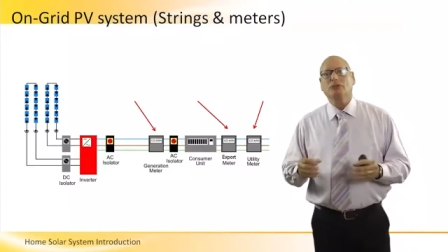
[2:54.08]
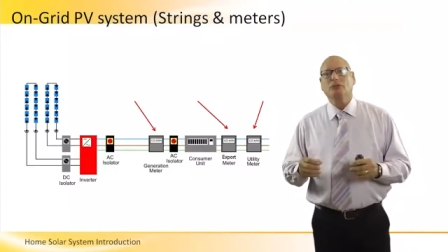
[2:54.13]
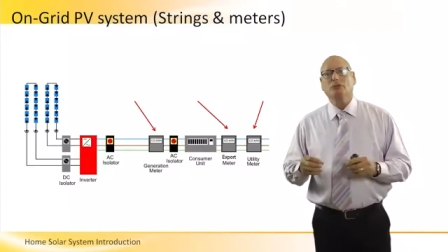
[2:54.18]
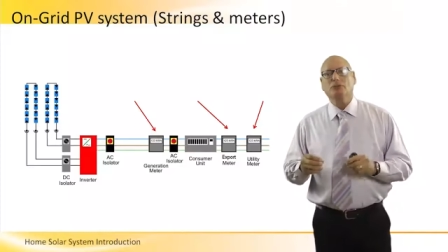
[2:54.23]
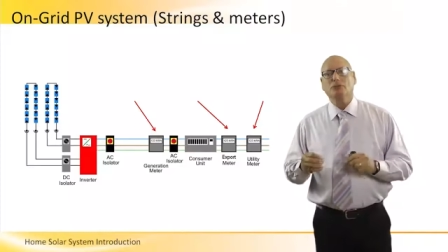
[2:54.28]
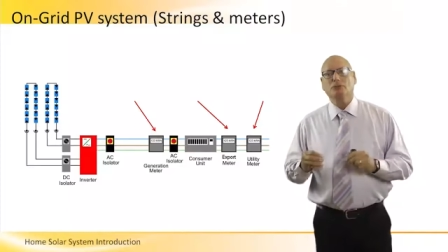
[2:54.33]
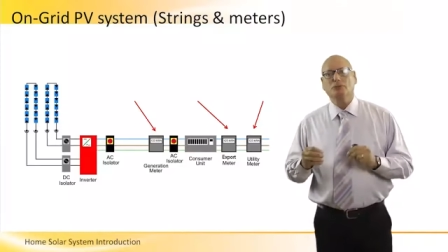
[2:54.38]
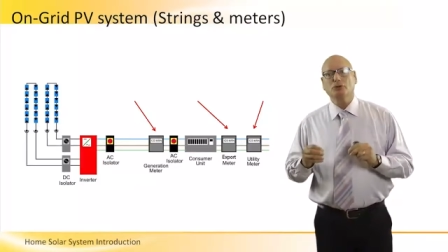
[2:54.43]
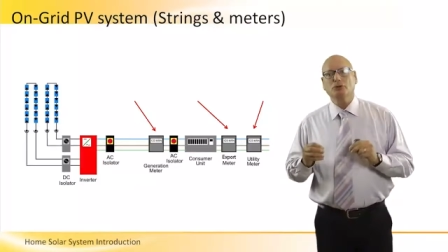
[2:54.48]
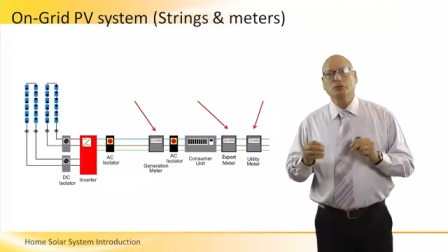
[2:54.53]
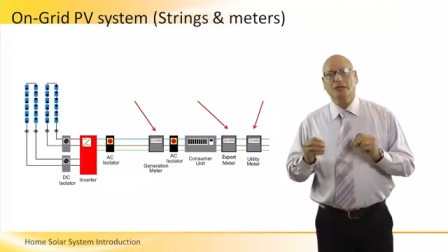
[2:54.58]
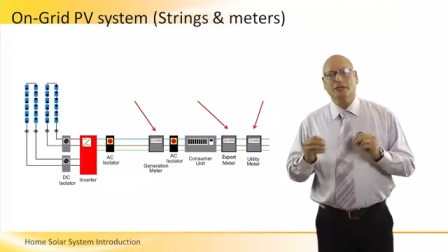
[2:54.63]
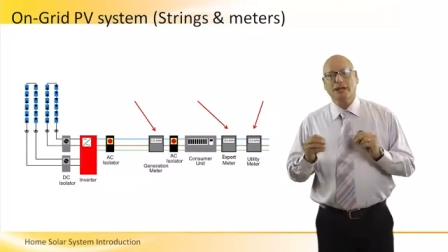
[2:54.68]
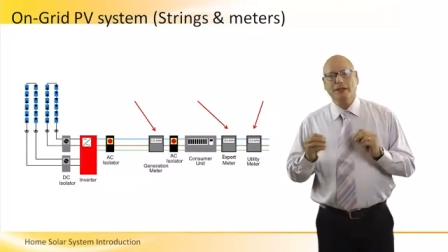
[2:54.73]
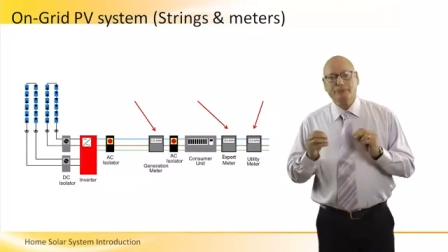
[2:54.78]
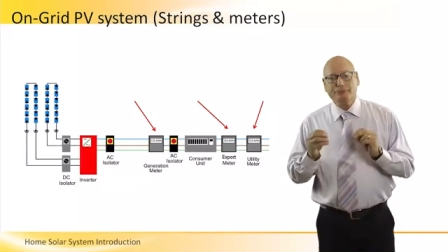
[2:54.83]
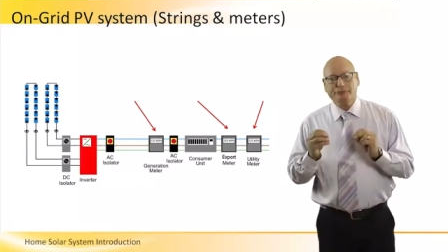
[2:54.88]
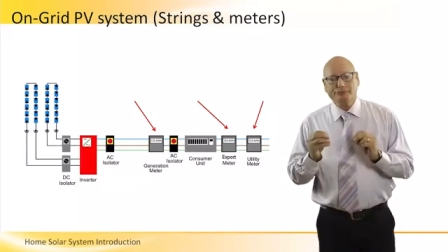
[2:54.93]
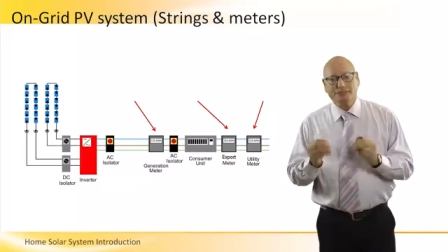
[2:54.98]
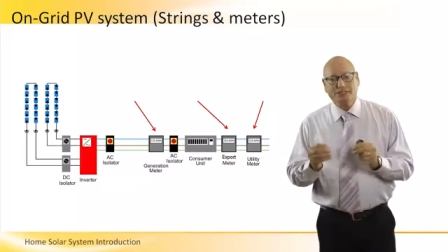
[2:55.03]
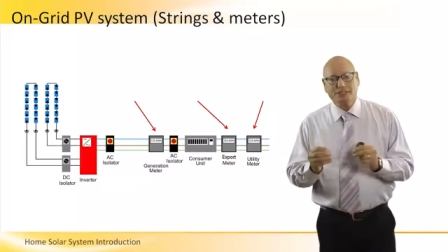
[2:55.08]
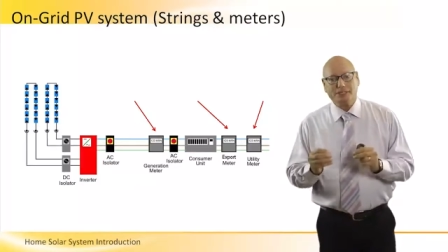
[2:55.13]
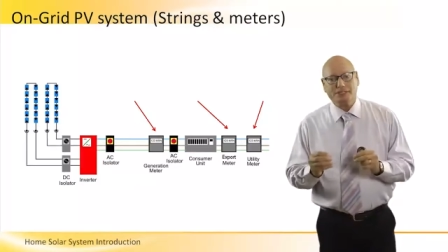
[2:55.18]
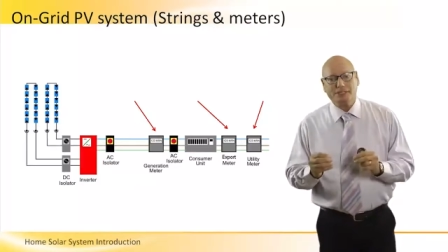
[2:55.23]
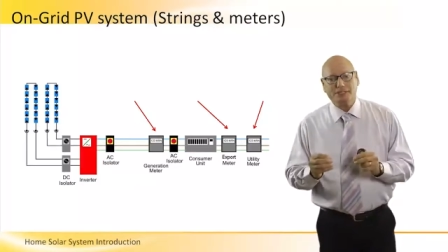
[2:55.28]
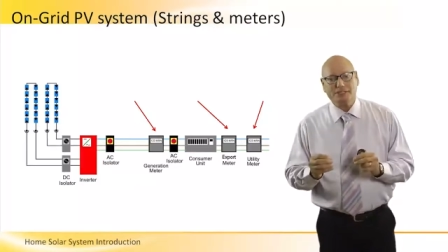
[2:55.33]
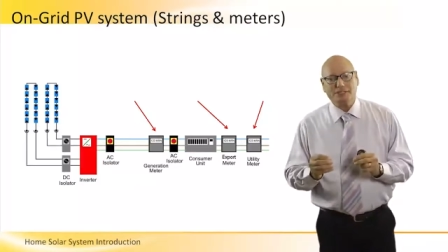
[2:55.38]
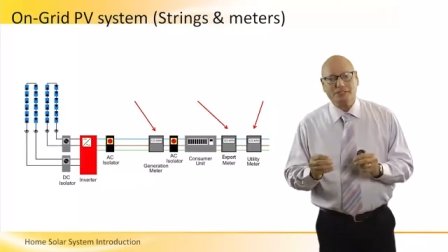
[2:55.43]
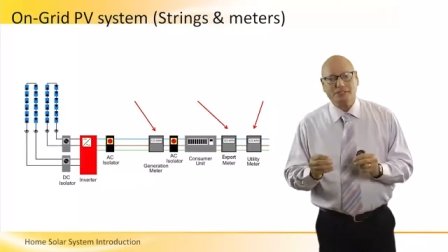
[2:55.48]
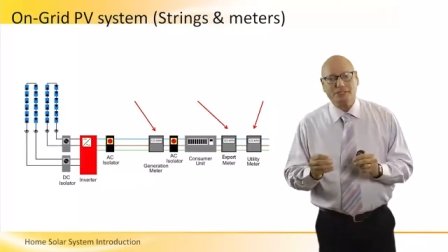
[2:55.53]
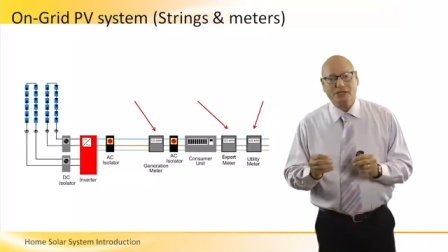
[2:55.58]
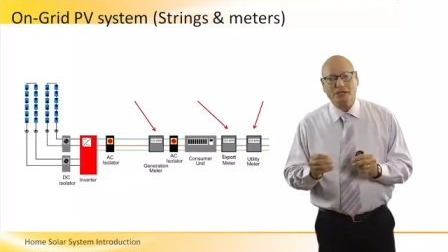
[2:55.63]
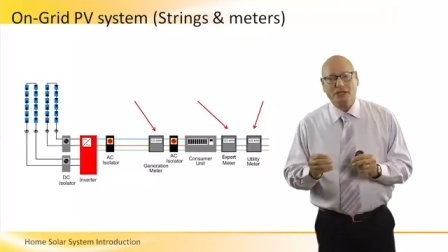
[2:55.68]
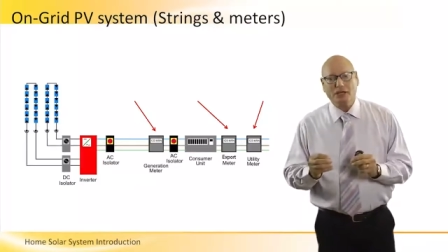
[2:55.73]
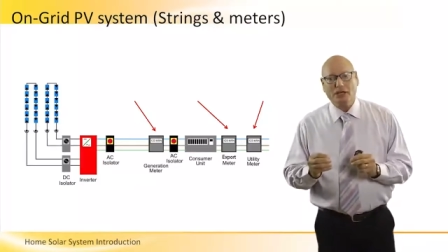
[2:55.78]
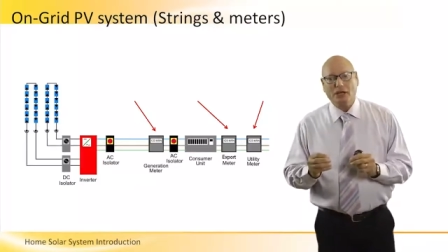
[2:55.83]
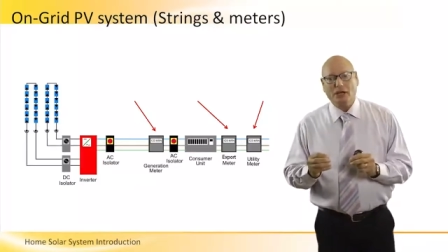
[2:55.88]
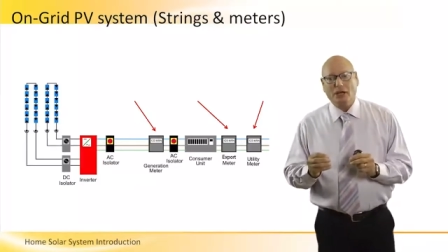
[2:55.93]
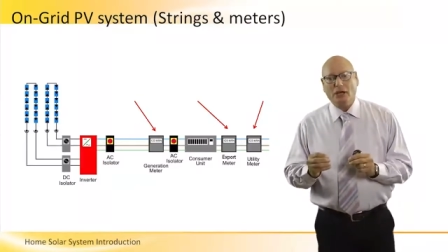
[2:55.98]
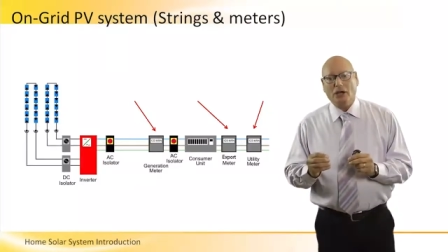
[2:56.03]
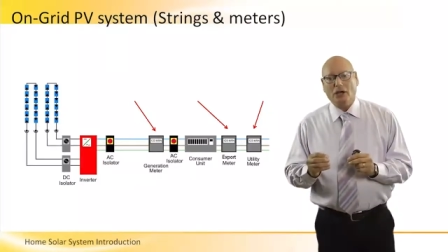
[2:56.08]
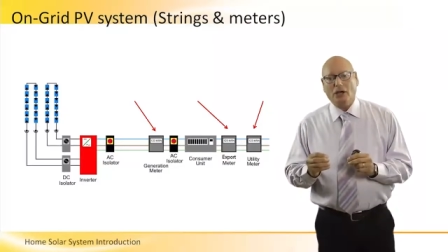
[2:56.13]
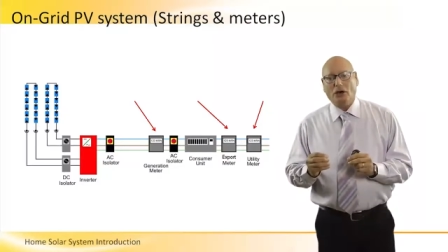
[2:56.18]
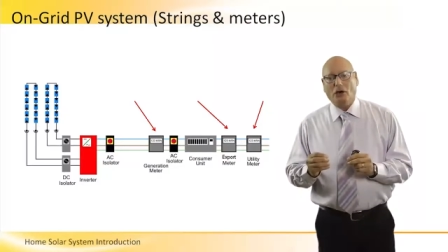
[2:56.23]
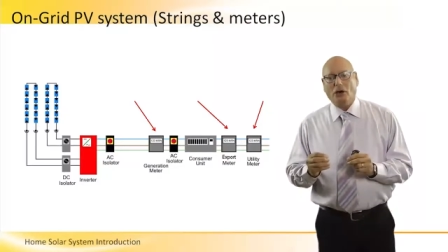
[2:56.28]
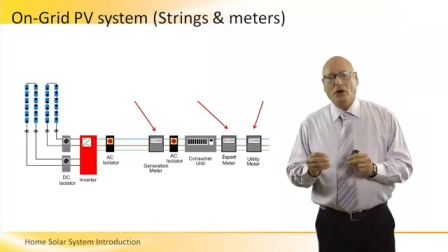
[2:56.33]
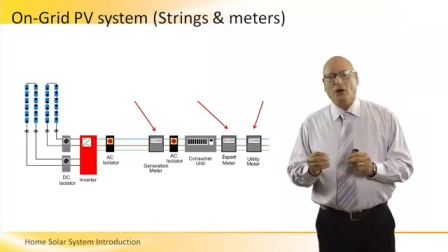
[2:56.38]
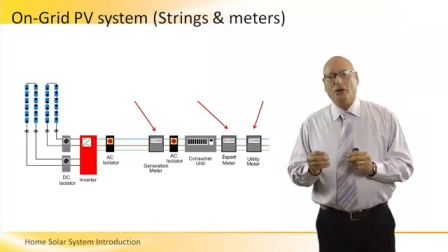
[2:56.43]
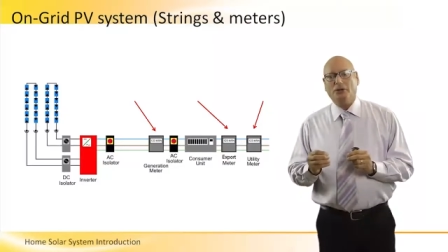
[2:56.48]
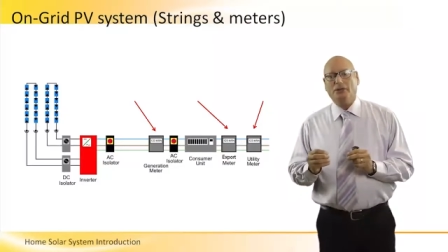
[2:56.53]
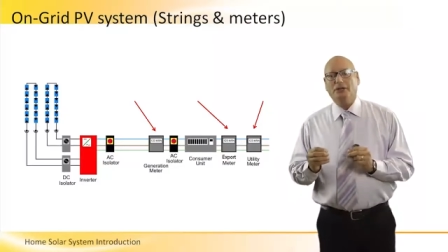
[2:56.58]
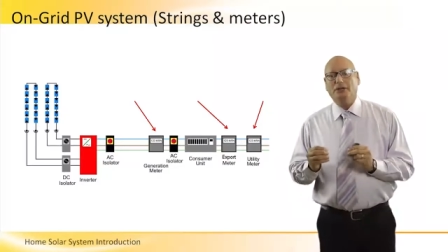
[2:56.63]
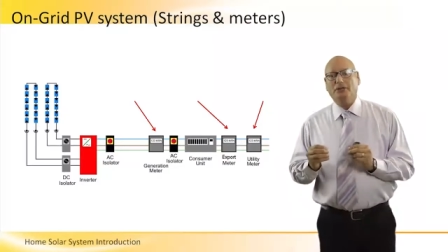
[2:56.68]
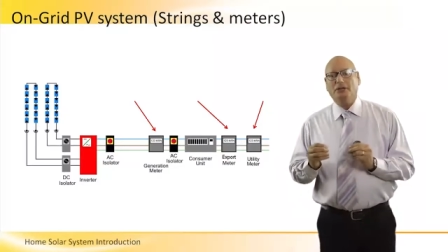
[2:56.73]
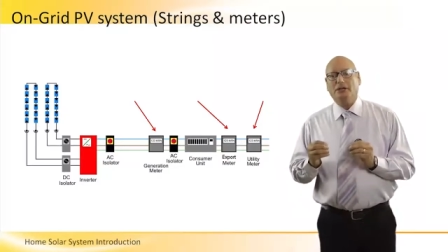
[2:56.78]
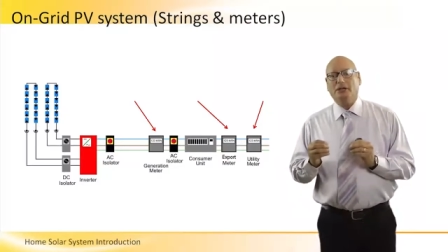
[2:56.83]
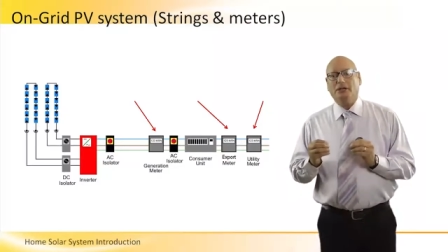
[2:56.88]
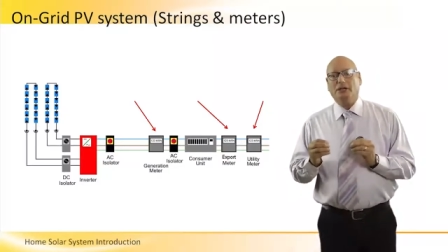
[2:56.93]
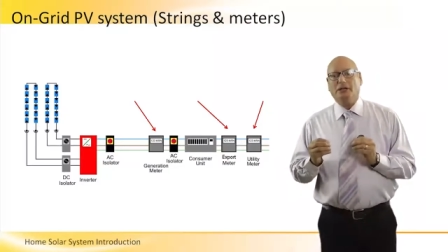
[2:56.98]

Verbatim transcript: to put an emphasis on